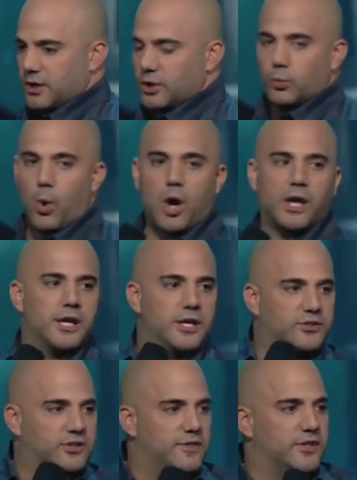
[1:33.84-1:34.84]
You walk in and
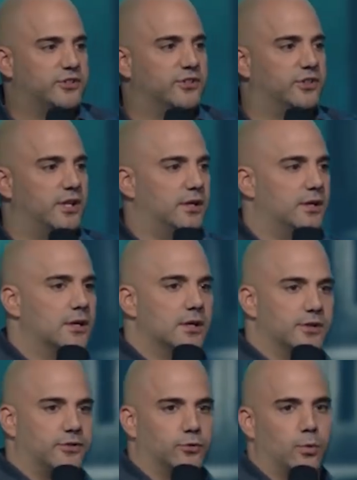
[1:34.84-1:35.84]
you say, this is it.
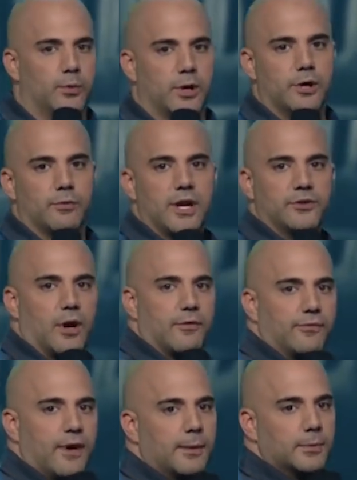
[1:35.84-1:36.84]
This is where we're gonna raise our
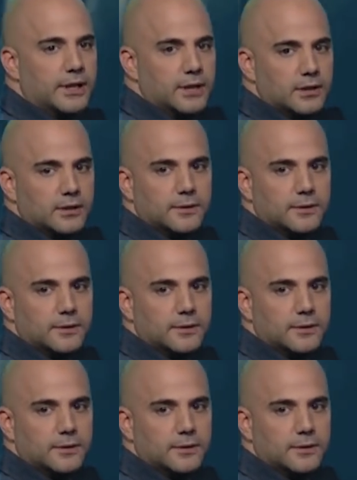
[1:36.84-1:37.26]
family.